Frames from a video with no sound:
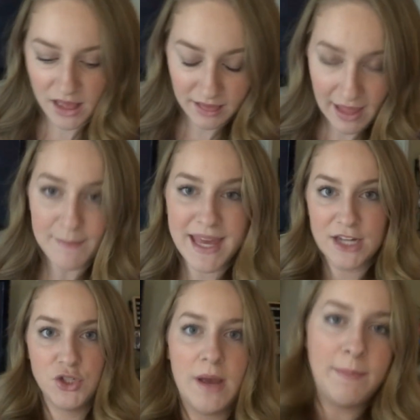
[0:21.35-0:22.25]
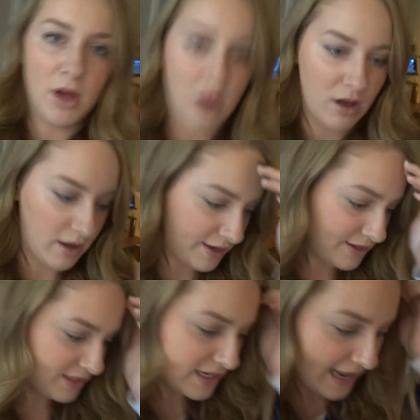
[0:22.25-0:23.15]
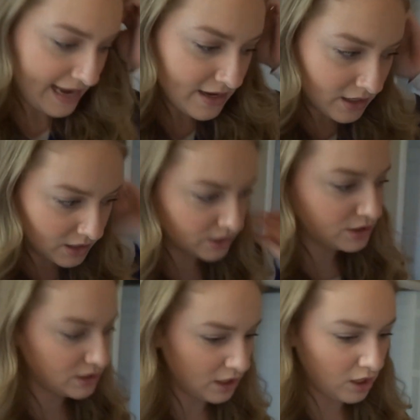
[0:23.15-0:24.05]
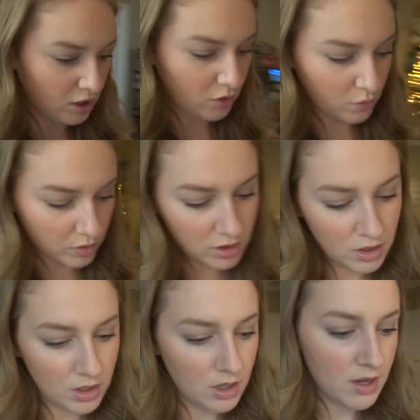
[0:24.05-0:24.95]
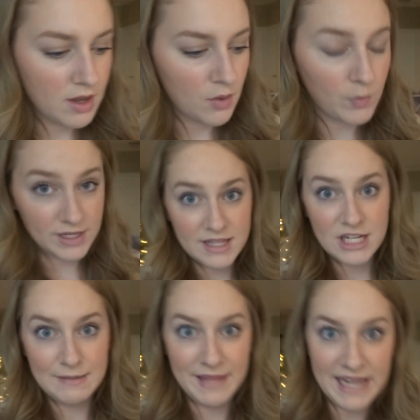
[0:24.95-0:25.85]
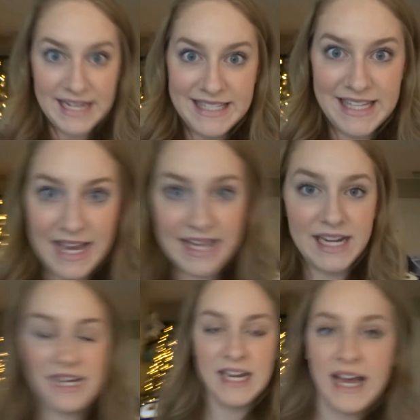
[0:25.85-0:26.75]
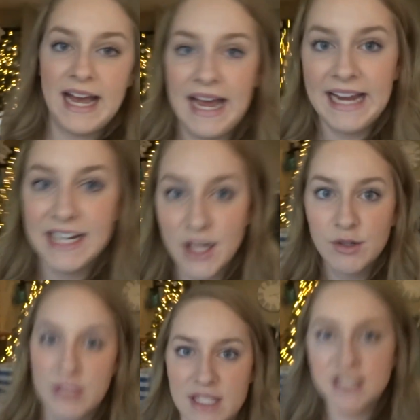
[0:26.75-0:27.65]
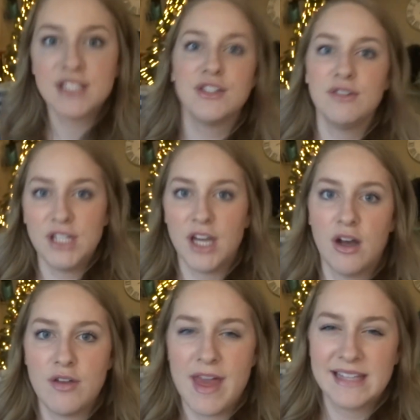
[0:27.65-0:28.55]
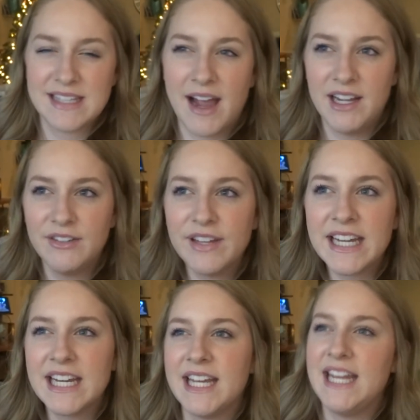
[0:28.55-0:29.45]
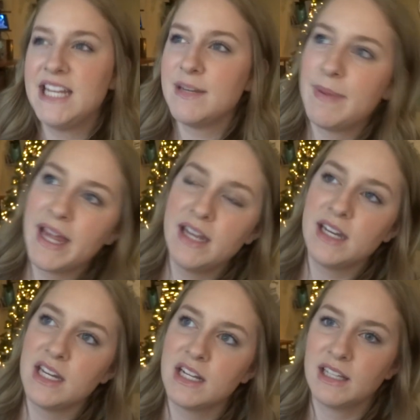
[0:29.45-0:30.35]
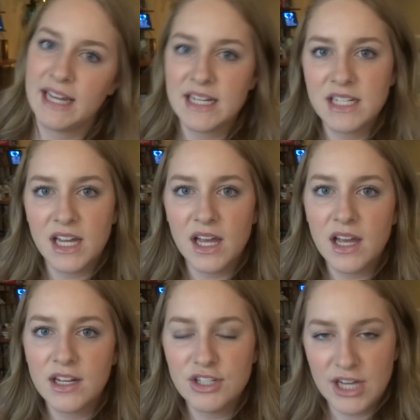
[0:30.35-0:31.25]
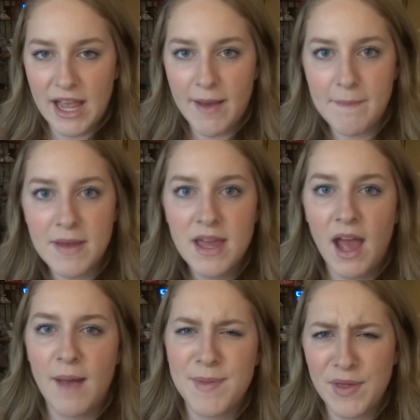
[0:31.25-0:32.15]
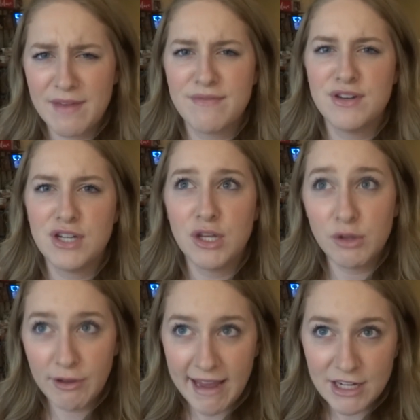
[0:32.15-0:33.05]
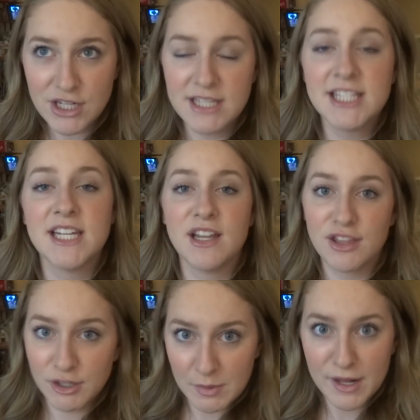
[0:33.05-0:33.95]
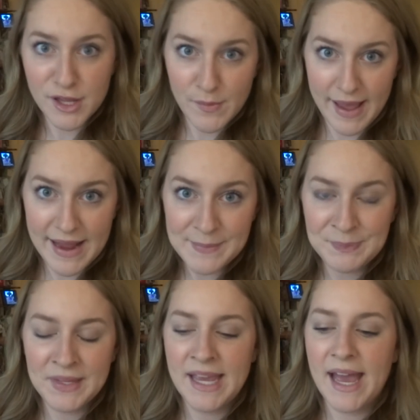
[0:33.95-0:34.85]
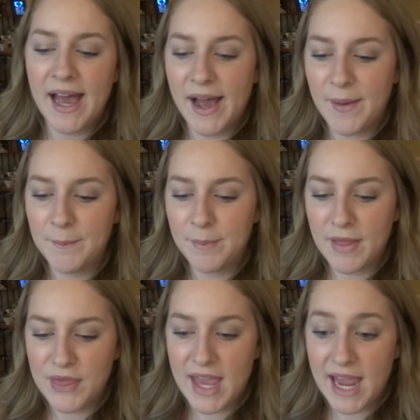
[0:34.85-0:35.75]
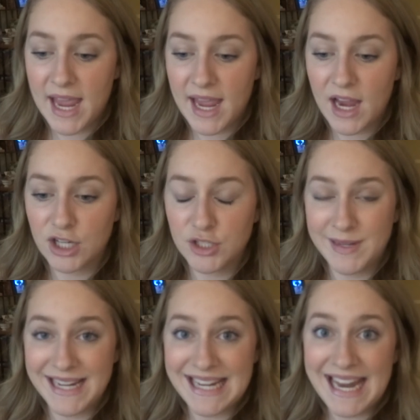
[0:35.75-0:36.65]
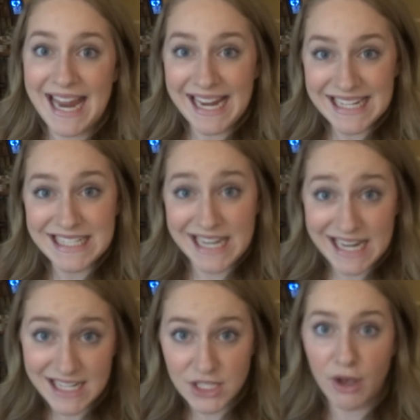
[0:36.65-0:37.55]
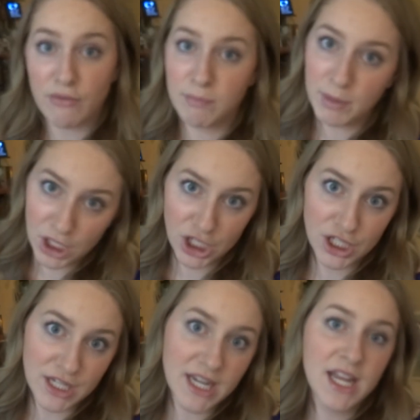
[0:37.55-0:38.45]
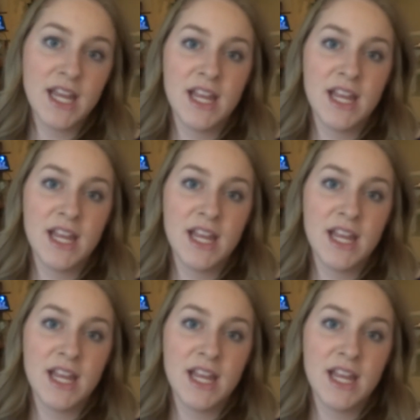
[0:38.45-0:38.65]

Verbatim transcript: let me catch you up on today. So, went to the gym, like I said. I go to this studio that's kind of like an independent Atlanta gym. Um, they only have two locations and a third one on the way. Um, but they are doing an eight days of burn